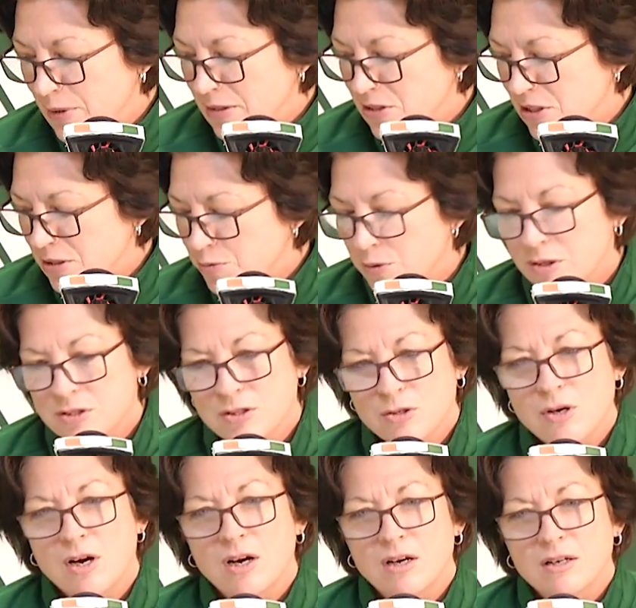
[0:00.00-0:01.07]
But she's worked
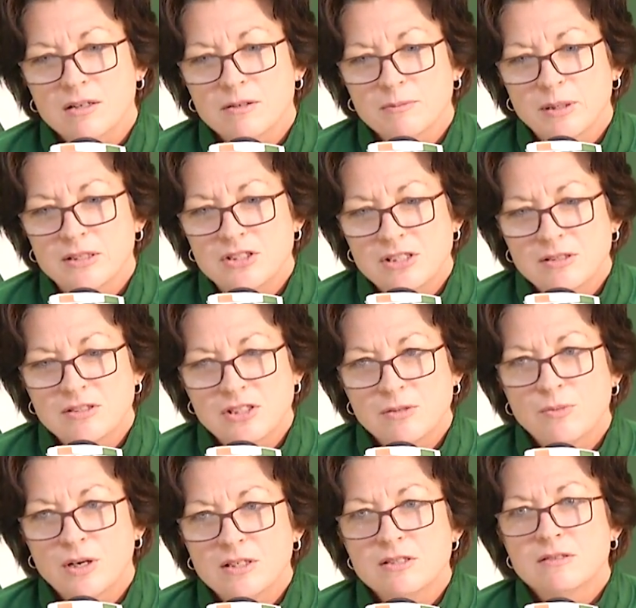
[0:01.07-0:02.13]
so hard. But she
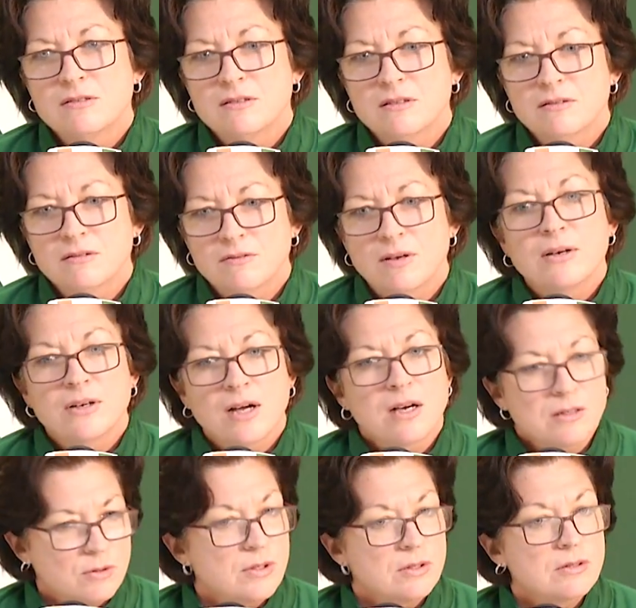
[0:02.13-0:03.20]
was very
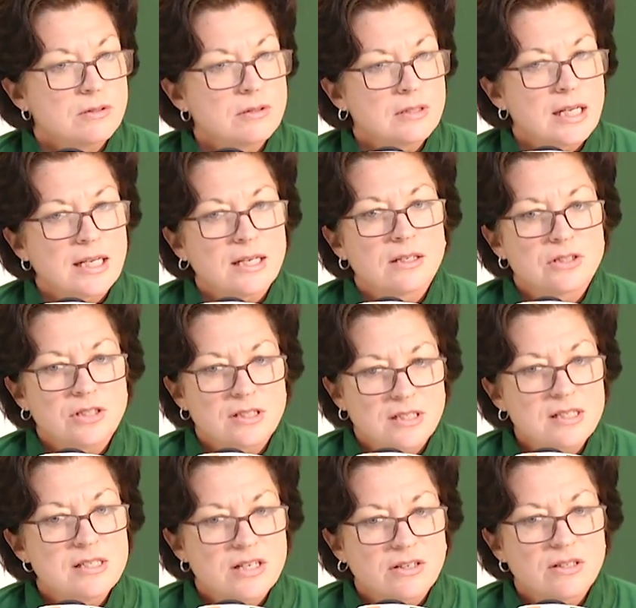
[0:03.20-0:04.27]
awkward. Like, she
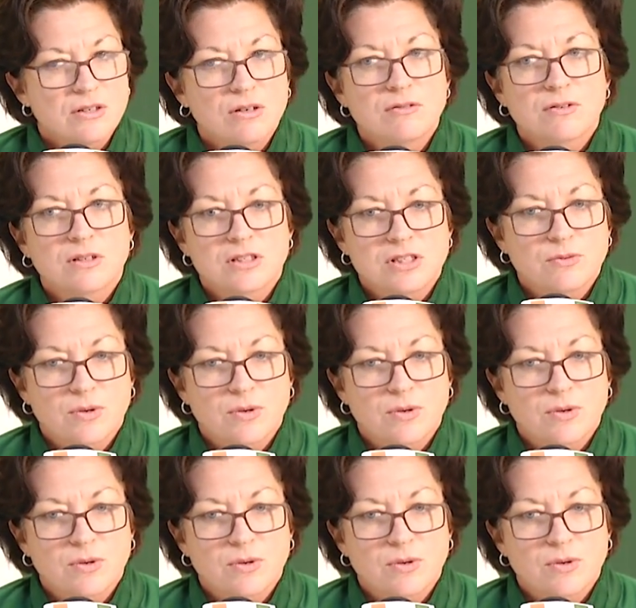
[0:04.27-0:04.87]
did turn it over.